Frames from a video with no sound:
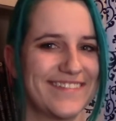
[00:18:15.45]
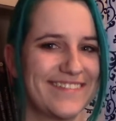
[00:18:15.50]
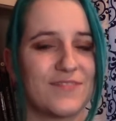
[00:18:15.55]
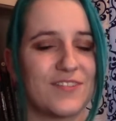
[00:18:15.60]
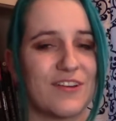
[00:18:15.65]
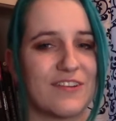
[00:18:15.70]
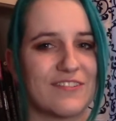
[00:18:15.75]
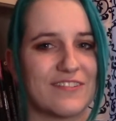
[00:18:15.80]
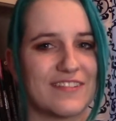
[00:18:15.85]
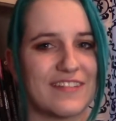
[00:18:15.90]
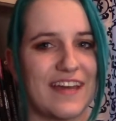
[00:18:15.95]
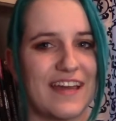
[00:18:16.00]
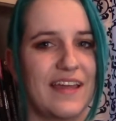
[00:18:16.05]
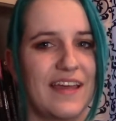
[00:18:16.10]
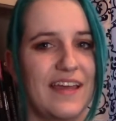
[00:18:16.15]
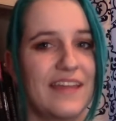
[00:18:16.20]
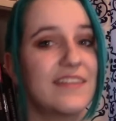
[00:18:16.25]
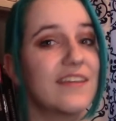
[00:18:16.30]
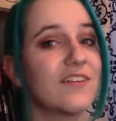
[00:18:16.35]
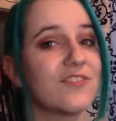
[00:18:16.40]
Jokes
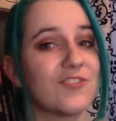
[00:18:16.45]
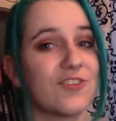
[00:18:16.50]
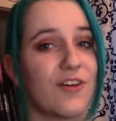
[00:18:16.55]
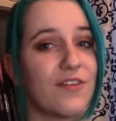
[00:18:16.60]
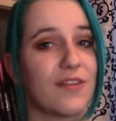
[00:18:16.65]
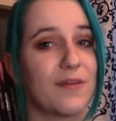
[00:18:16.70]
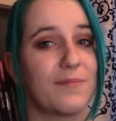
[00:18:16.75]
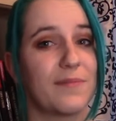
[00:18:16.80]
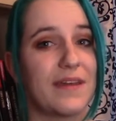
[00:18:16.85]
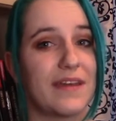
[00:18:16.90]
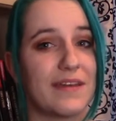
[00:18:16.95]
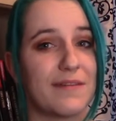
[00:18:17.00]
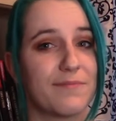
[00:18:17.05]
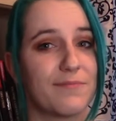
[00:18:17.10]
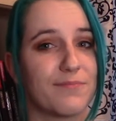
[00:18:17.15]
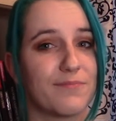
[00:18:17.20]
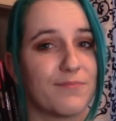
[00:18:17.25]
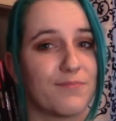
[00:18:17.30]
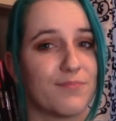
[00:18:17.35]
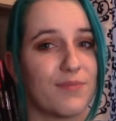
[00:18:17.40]
aside, it does show them
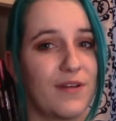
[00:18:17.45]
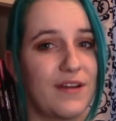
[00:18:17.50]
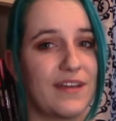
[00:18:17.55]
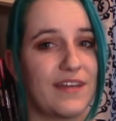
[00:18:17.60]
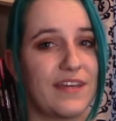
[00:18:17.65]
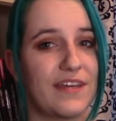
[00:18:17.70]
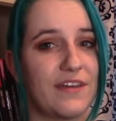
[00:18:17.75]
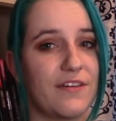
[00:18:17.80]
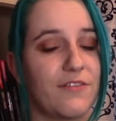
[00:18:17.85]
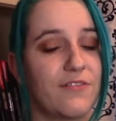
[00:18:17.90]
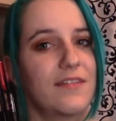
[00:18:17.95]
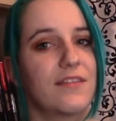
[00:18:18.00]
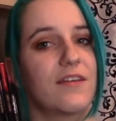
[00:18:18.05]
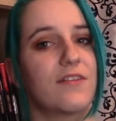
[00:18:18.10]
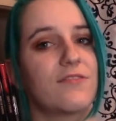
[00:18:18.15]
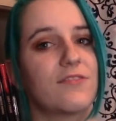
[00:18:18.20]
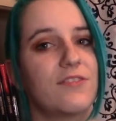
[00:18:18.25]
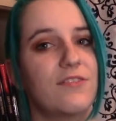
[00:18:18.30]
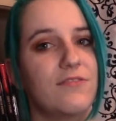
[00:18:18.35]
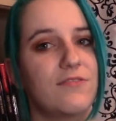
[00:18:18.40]
being pretty cute.
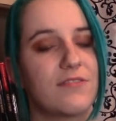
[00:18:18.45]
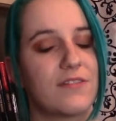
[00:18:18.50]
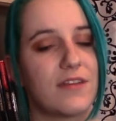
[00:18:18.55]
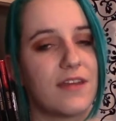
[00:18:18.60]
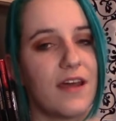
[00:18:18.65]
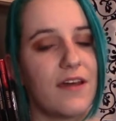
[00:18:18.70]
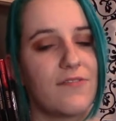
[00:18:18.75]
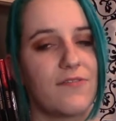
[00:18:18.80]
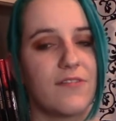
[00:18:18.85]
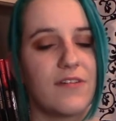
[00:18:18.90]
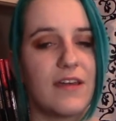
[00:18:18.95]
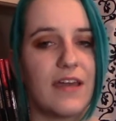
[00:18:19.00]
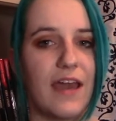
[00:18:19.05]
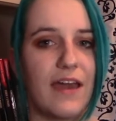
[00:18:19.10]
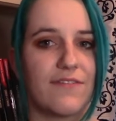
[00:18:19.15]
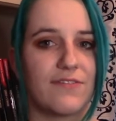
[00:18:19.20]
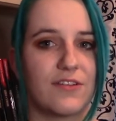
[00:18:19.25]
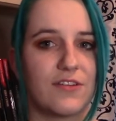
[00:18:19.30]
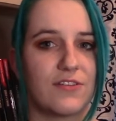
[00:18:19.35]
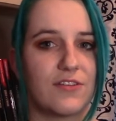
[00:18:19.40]
Those two definitely
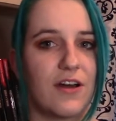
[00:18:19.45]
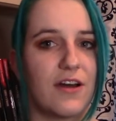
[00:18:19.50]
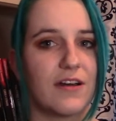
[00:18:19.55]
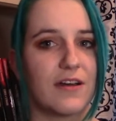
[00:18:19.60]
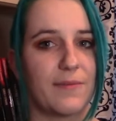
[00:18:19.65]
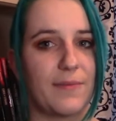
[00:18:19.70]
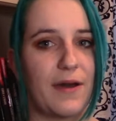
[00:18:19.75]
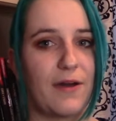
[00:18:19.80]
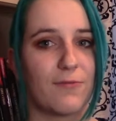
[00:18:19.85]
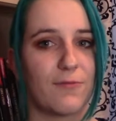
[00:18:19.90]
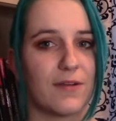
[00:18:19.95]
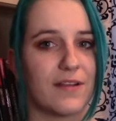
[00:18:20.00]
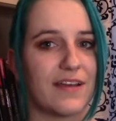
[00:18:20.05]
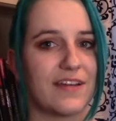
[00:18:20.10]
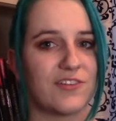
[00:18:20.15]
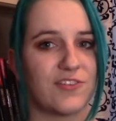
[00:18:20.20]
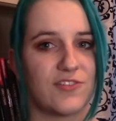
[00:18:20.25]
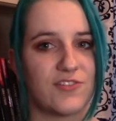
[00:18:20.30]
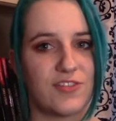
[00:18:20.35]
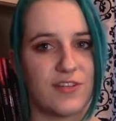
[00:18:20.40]
have to talk about
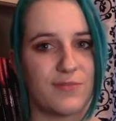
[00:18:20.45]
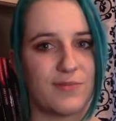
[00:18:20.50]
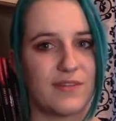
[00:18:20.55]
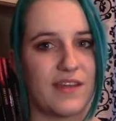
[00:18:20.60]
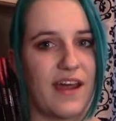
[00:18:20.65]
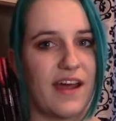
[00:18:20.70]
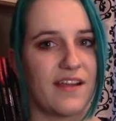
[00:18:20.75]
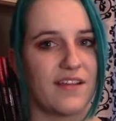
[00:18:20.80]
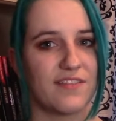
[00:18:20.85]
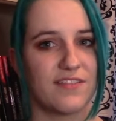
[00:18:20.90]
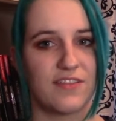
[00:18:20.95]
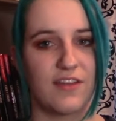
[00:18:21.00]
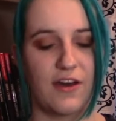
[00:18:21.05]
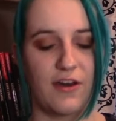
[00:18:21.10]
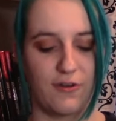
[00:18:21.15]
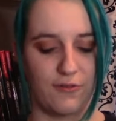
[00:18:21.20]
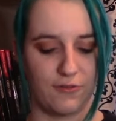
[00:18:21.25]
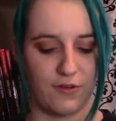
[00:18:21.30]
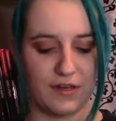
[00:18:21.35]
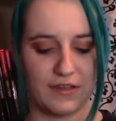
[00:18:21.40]
relationship status,
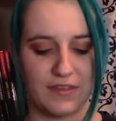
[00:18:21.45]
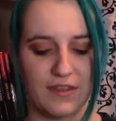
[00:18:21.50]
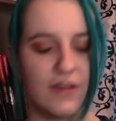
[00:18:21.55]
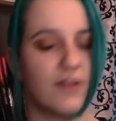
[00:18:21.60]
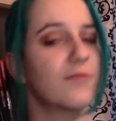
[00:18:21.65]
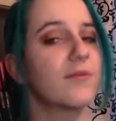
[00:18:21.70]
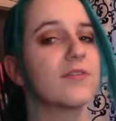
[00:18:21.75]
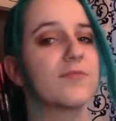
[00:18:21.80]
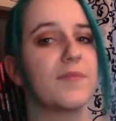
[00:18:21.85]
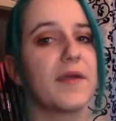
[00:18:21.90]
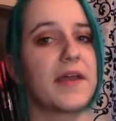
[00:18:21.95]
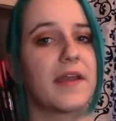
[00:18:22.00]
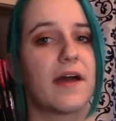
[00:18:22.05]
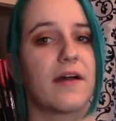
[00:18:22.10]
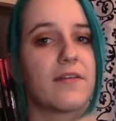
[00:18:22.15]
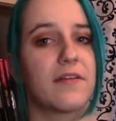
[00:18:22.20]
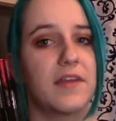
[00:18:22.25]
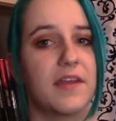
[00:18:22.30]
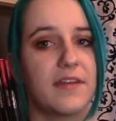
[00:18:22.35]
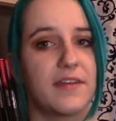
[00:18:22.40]
though. Like, they almost made
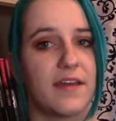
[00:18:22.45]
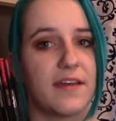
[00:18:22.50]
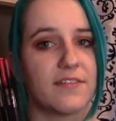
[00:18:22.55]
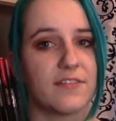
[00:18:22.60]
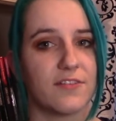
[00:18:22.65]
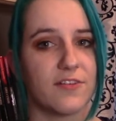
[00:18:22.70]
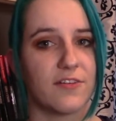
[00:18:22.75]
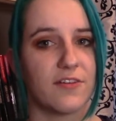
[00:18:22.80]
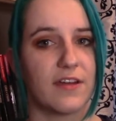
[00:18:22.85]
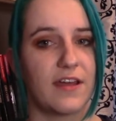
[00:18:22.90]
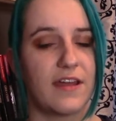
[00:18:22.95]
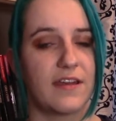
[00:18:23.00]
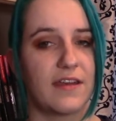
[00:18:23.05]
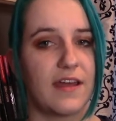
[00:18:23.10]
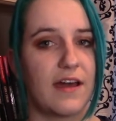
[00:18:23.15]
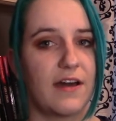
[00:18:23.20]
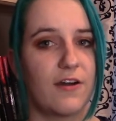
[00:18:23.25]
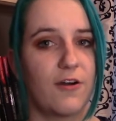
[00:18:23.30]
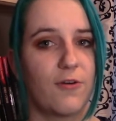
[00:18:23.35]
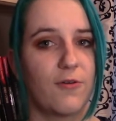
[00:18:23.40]
out in a desert, and
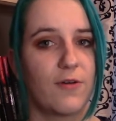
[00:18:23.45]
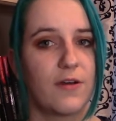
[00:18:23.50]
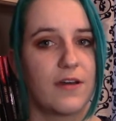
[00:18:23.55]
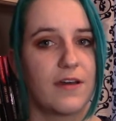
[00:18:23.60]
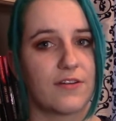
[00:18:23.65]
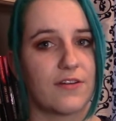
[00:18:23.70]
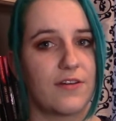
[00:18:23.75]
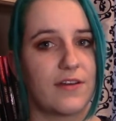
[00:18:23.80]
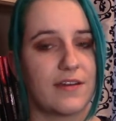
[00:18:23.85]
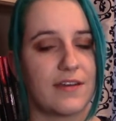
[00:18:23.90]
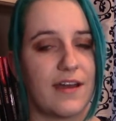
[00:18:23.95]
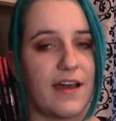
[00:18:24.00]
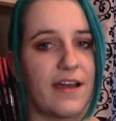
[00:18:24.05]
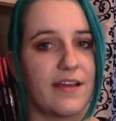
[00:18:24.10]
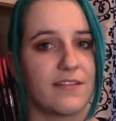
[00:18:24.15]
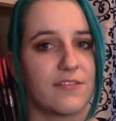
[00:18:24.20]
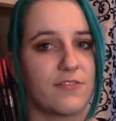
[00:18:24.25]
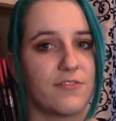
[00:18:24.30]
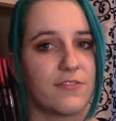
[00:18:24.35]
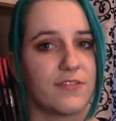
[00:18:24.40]
now going to
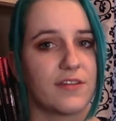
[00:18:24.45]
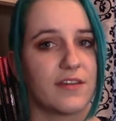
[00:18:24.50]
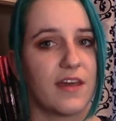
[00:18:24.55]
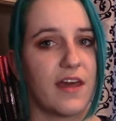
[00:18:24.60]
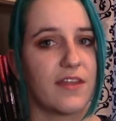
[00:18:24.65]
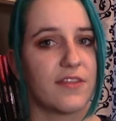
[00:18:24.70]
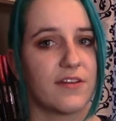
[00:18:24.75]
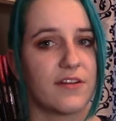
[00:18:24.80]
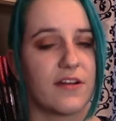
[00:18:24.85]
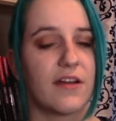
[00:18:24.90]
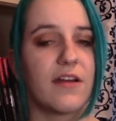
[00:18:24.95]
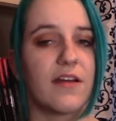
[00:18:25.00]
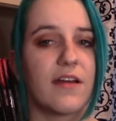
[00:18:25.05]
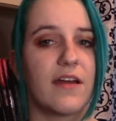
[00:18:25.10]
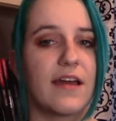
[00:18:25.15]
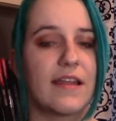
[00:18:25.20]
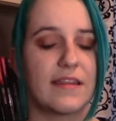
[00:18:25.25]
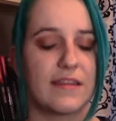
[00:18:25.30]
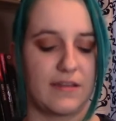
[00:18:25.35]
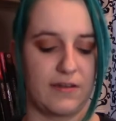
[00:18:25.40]
high school together,
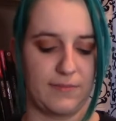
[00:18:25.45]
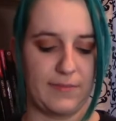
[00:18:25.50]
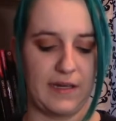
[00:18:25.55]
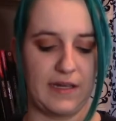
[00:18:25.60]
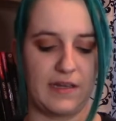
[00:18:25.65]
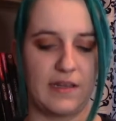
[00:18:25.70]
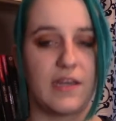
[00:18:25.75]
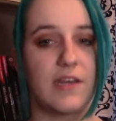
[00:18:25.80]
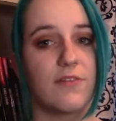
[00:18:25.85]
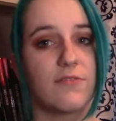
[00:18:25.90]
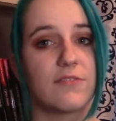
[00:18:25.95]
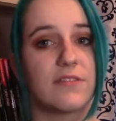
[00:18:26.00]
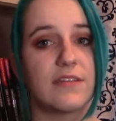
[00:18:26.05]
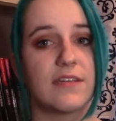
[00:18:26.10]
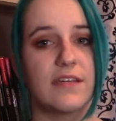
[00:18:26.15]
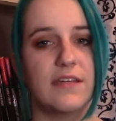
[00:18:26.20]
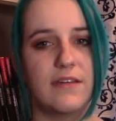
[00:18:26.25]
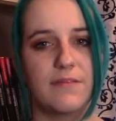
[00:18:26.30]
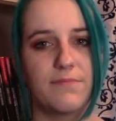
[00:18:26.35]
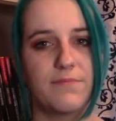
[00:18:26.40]
and they're being
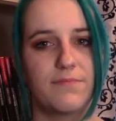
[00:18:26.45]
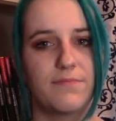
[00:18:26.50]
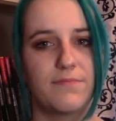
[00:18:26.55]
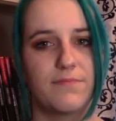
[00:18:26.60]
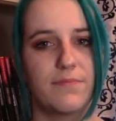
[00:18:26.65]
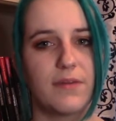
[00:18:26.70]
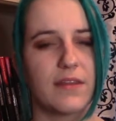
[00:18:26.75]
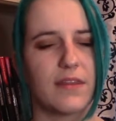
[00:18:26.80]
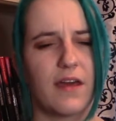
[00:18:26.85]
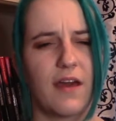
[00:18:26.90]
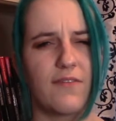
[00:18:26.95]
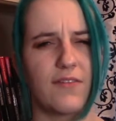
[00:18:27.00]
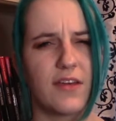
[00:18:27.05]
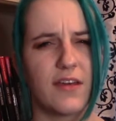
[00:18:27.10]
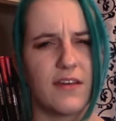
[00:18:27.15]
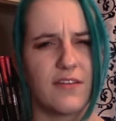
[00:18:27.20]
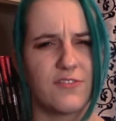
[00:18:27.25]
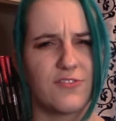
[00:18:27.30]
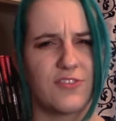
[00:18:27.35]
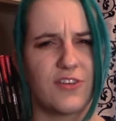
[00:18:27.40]
cutesy, but they haven't
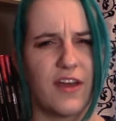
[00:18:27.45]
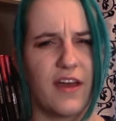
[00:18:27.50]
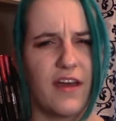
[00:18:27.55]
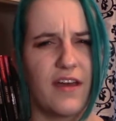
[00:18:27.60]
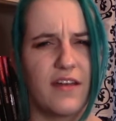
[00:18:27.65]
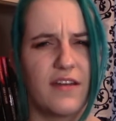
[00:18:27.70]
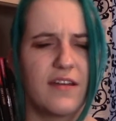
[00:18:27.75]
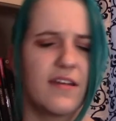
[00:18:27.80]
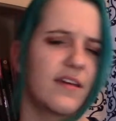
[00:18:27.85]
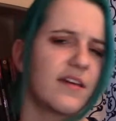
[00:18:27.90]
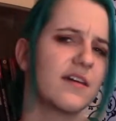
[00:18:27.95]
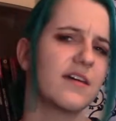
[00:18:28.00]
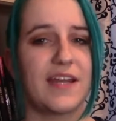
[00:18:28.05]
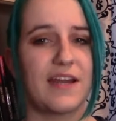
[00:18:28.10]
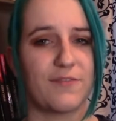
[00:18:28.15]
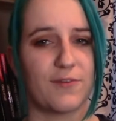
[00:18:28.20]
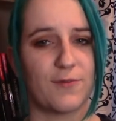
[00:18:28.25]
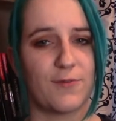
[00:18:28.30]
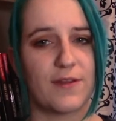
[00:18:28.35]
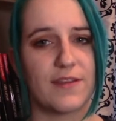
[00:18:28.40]
kissed yet, and
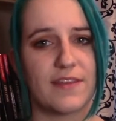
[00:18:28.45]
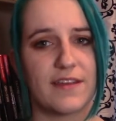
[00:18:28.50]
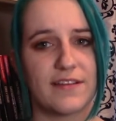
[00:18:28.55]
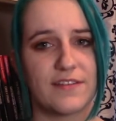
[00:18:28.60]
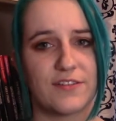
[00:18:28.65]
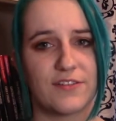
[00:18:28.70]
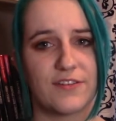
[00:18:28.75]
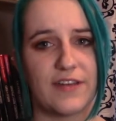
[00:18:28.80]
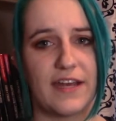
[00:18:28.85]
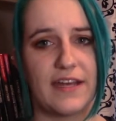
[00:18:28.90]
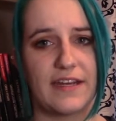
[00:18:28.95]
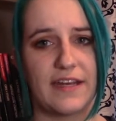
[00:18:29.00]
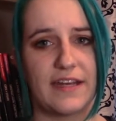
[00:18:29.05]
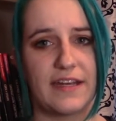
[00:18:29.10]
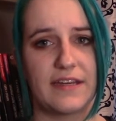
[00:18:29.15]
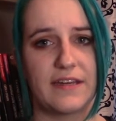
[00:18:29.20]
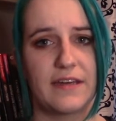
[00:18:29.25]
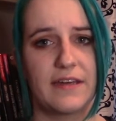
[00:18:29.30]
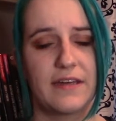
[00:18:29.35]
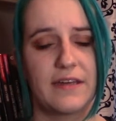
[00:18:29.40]
everyone thinks they're
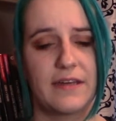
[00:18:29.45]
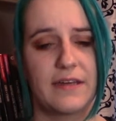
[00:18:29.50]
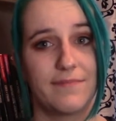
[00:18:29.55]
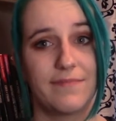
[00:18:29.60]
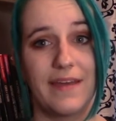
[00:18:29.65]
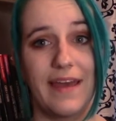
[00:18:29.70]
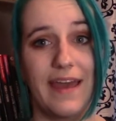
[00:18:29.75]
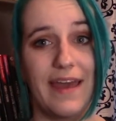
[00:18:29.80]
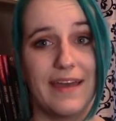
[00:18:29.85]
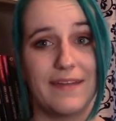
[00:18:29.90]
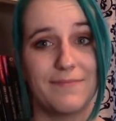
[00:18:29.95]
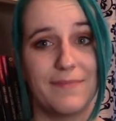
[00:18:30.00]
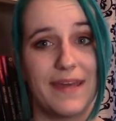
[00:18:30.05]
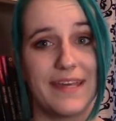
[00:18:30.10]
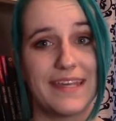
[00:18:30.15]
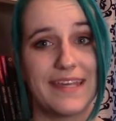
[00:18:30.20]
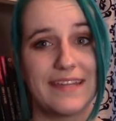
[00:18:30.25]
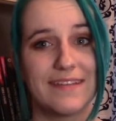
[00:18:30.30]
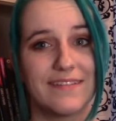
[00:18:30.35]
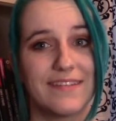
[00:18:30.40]
dating. And
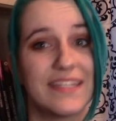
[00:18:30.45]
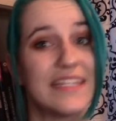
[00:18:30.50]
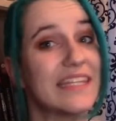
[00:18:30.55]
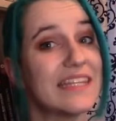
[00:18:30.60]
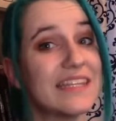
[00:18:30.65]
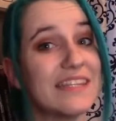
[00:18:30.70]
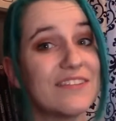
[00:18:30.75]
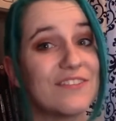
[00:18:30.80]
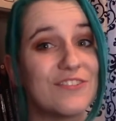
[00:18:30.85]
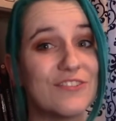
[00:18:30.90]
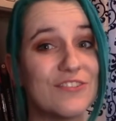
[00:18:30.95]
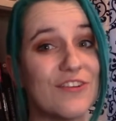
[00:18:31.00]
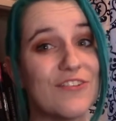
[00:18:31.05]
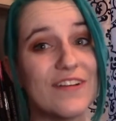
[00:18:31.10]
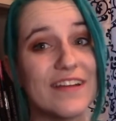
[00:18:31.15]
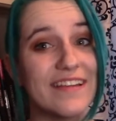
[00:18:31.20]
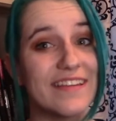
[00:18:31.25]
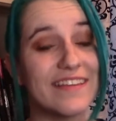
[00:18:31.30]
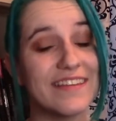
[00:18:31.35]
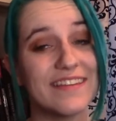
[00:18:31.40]
Megan's
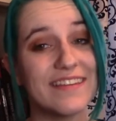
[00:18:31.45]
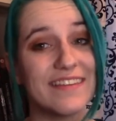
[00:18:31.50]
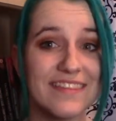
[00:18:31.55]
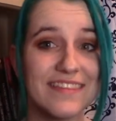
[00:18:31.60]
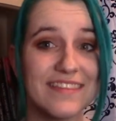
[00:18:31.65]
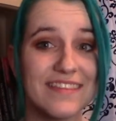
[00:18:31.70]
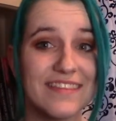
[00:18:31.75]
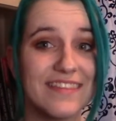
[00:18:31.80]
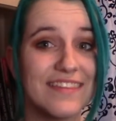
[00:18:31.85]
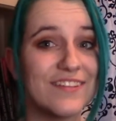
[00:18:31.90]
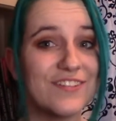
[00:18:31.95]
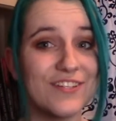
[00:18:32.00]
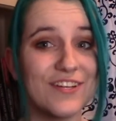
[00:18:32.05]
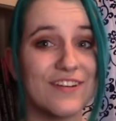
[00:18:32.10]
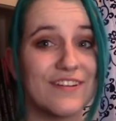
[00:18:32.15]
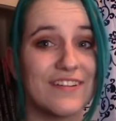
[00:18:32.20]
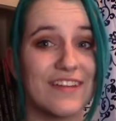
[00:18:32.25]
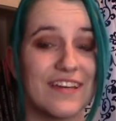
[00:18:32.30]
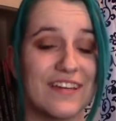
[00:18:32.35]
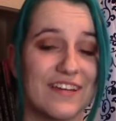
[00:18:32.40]
joined the
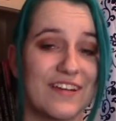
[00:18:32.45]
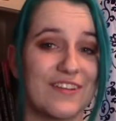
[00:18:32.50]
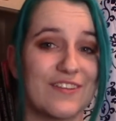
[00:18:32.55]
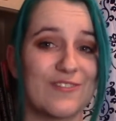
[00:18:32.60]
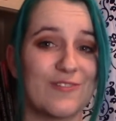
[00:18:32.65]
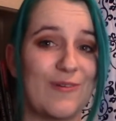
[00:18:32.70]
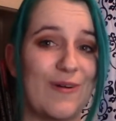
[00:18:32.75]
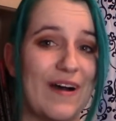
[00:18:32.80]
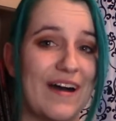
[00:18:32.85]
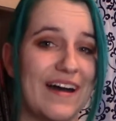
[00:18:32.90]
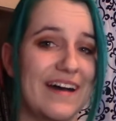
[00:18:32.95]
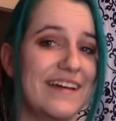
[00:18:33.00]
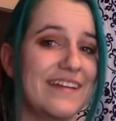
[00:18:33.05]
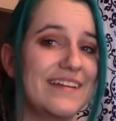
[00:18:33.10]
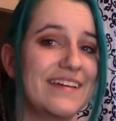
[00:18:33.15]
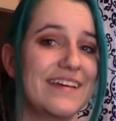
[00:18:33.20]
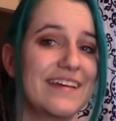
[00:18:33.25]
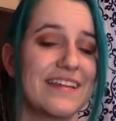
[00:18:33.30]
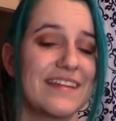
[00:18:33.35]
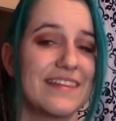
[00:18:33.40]
cheerleading squad.